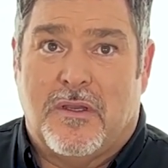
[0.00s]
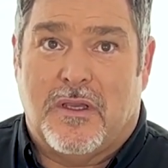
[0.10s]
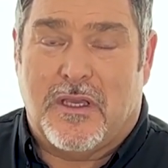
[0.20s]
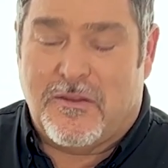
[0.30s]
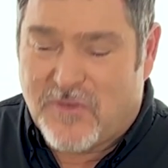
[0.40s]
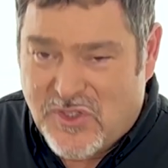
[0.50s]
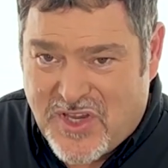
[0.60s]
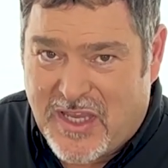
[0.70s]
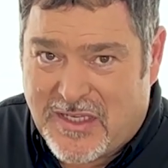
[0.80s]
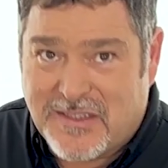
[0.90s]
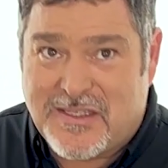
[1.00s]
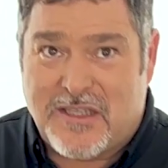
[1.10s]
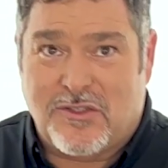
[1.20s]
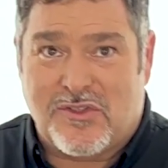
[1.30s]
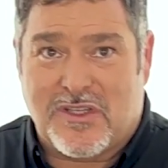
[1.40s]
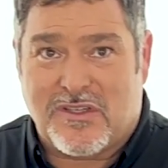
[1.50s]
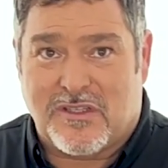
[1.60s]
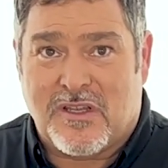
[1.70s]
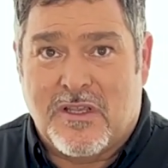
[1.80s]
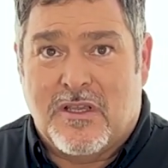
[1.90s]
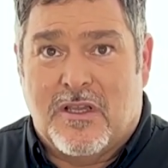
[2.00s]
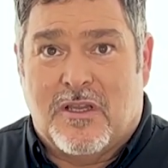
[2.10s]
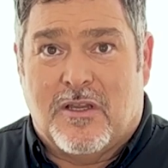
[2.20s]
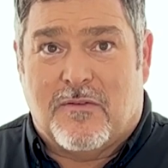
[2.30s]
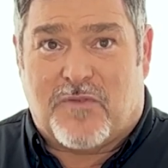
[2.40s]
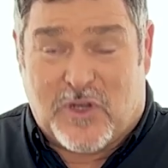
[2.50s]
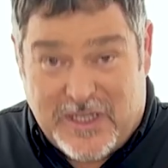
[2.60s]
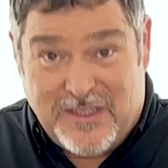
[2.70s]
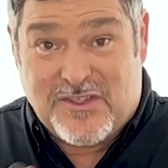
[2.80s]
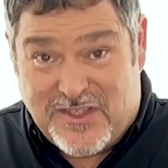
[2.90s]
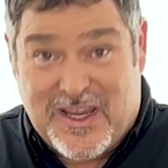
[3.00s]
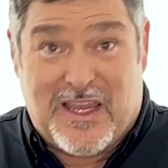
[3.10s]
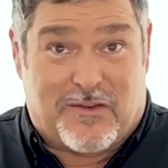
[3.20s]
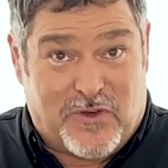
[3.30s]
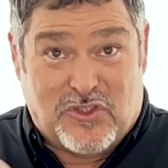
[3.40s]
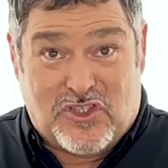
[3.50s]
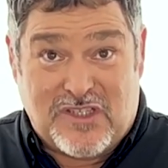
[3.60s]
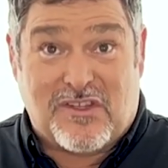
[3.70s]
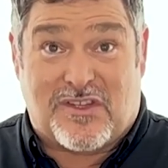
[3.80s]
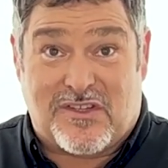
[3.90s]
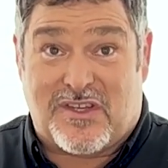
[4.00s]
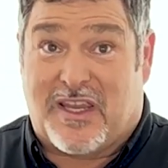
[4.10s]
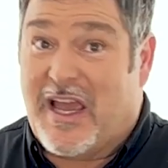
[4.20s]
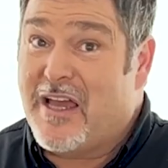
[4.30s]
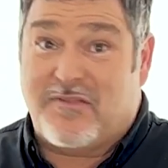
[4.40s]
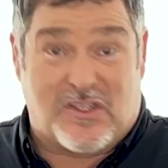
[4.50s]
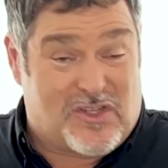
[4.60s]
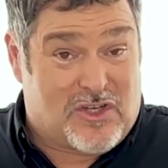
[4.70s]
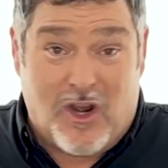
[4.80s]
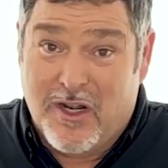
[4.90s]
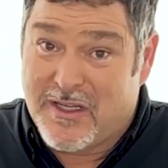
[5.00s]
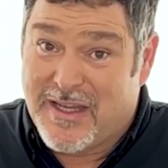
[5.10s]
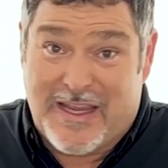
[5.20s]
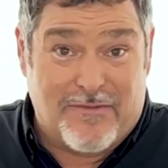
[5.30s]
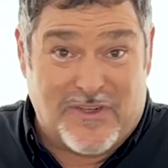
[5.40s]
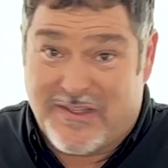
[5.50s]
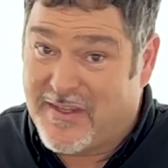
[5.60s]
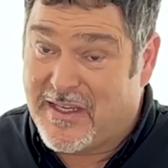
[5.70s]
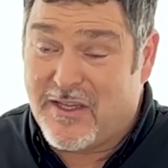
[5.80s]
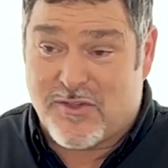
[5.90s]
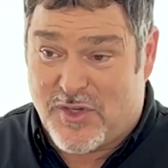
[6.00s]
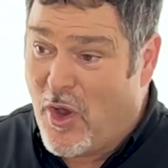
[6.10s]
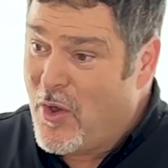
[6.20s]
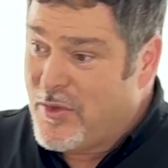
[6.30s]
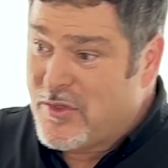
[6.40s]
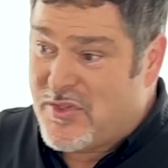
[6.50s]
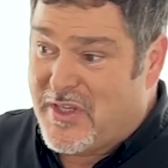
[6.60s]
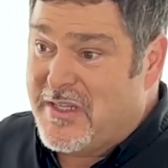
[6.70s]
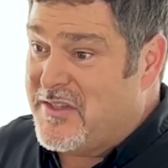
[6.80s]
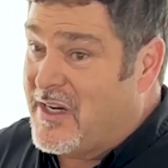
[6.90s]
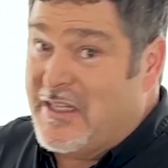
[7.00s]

And verse eight continues. It says, for his sake, for Jesus' sake, I've discarded everything else. All those things that I